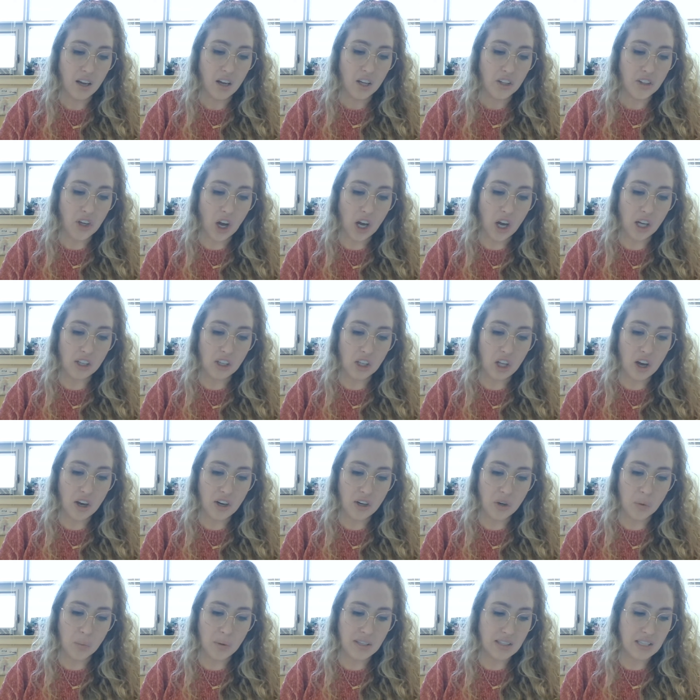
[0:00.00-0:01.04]
Not
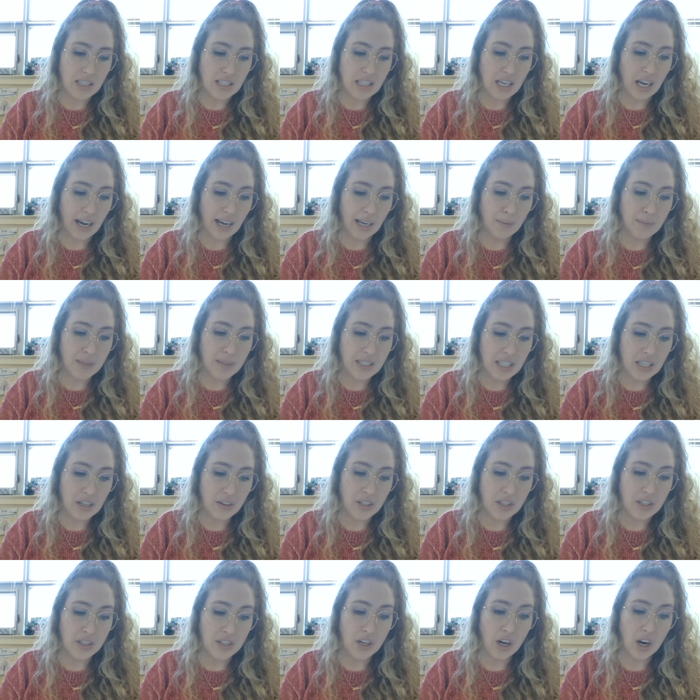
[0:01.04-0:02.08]
long was the time till
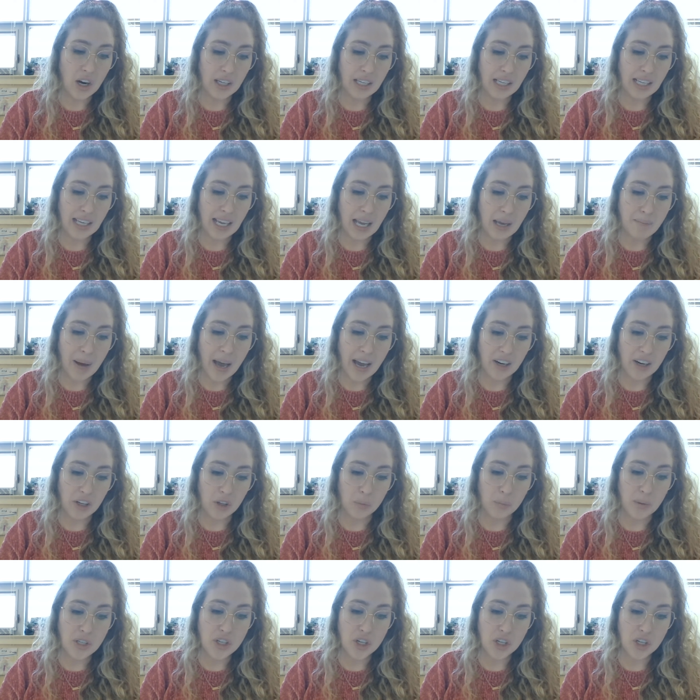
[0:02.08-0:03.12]
the tardy at battle
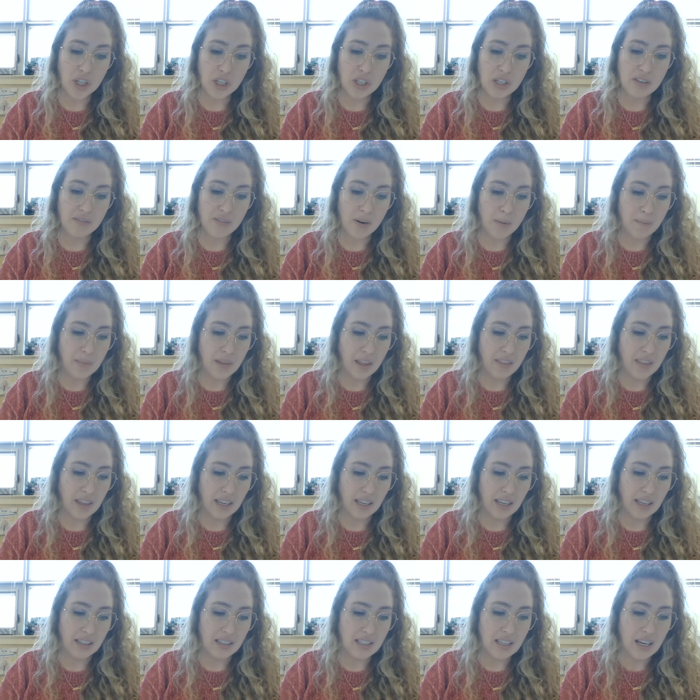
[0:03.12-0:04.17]
returned from the
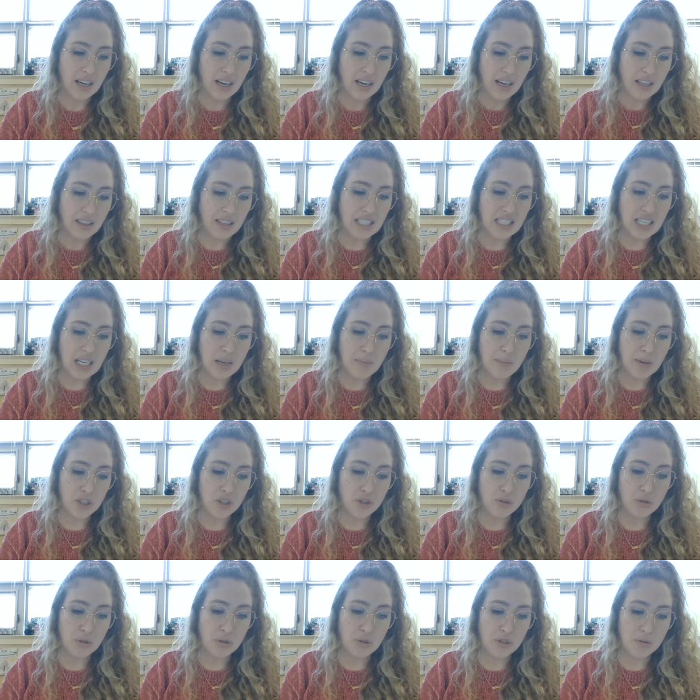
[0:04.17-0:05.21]
thicket, the timid
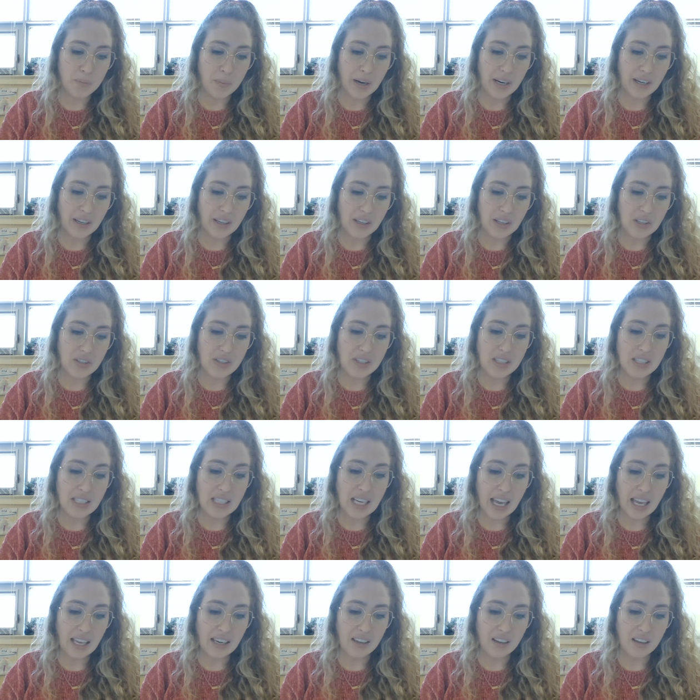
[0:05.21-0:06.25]
truce breakers,
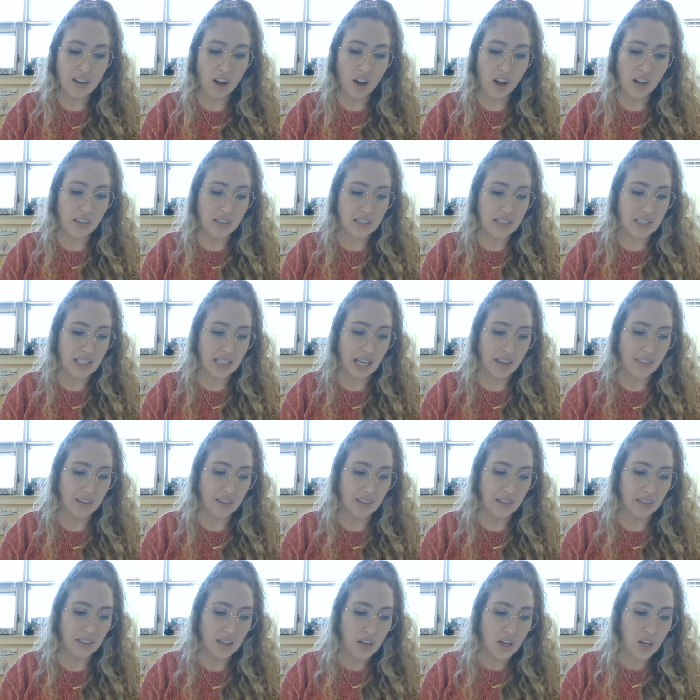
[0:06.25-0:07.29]
ten
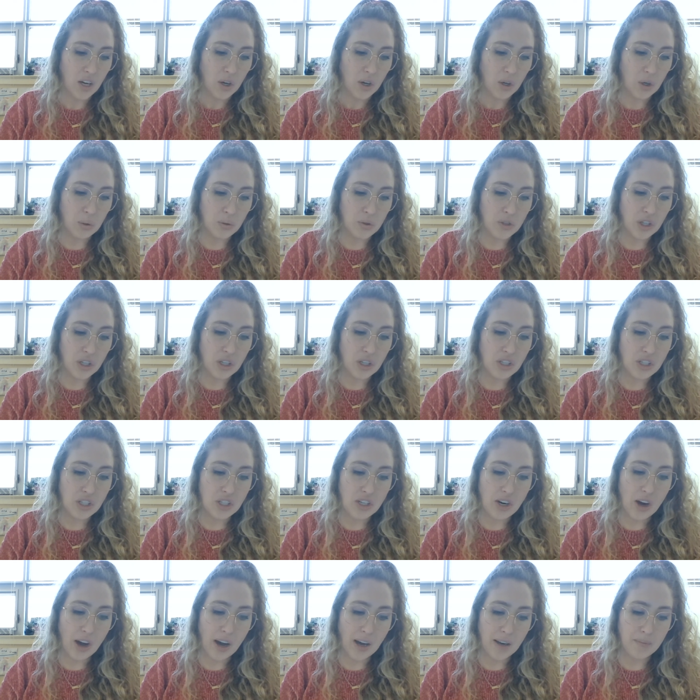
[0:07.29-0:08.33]
altogether, who durst
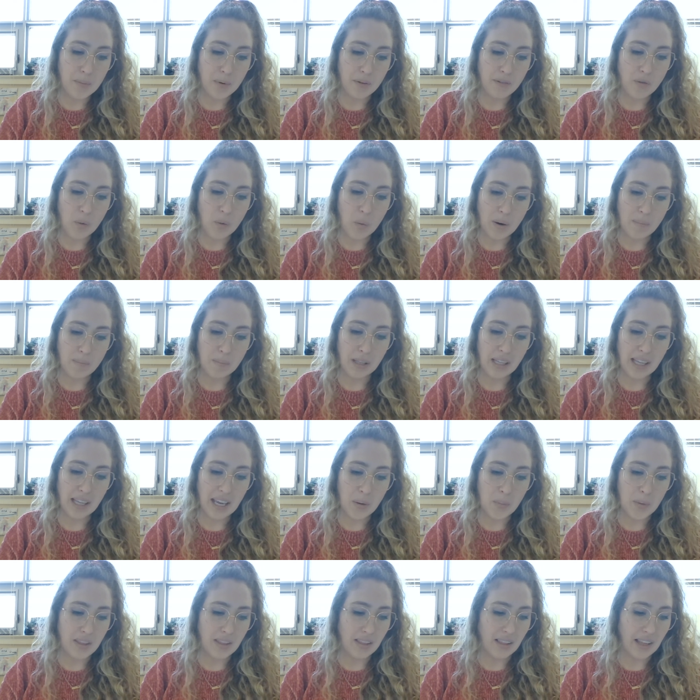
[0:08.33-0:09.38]
not before play
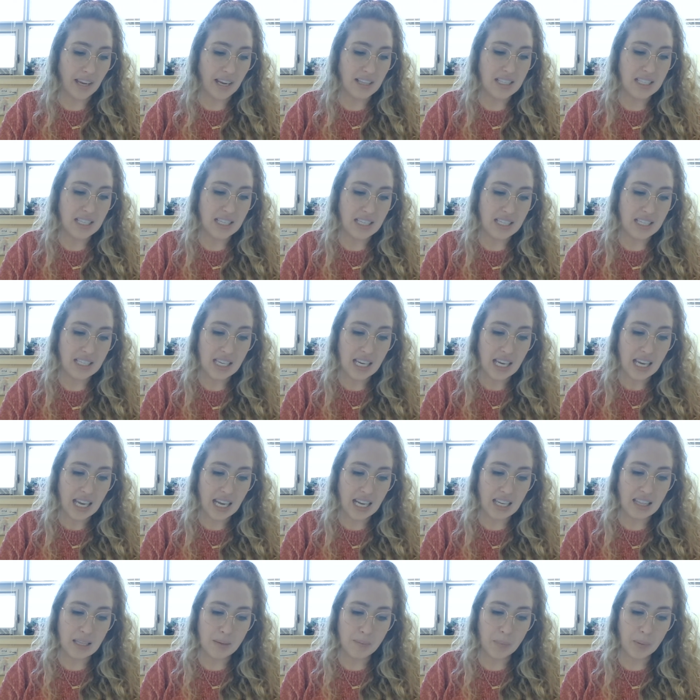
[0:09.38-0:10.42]
with lances
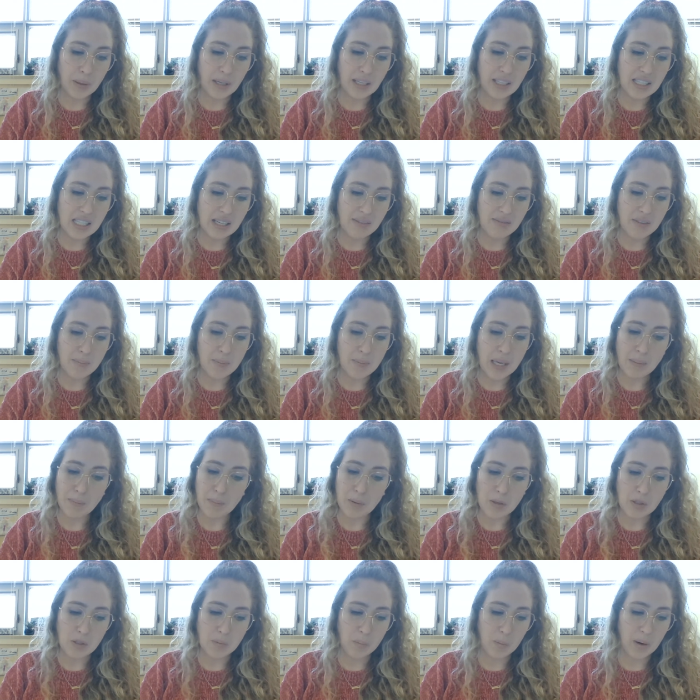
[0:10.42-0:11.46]
in the prince of the
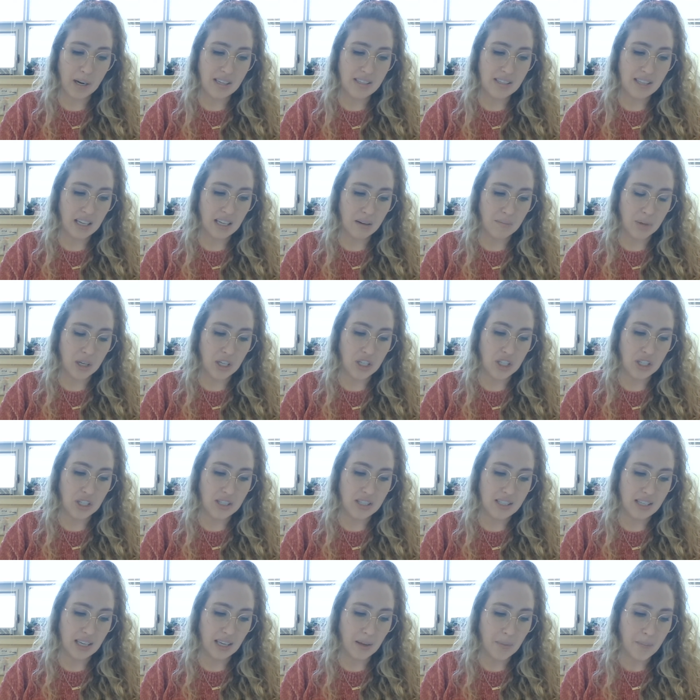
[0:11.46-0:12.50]
people's pressing
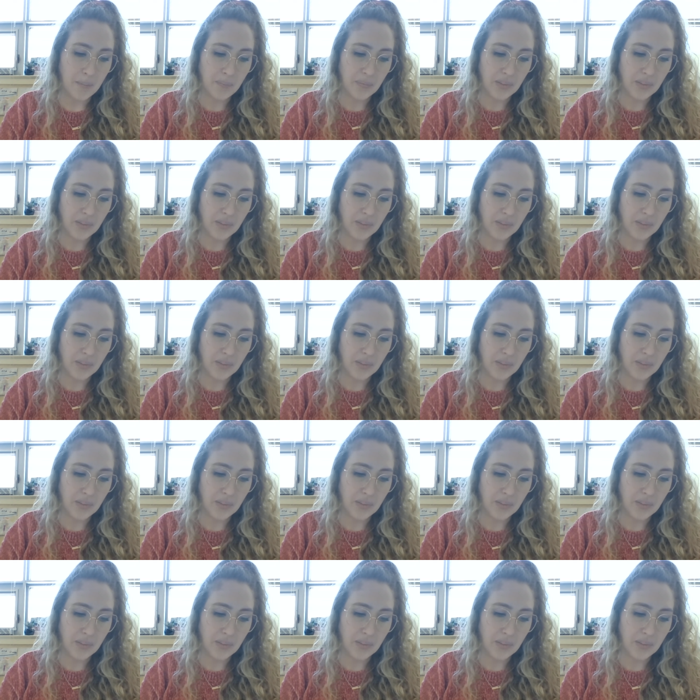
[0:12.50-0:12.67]
emergency.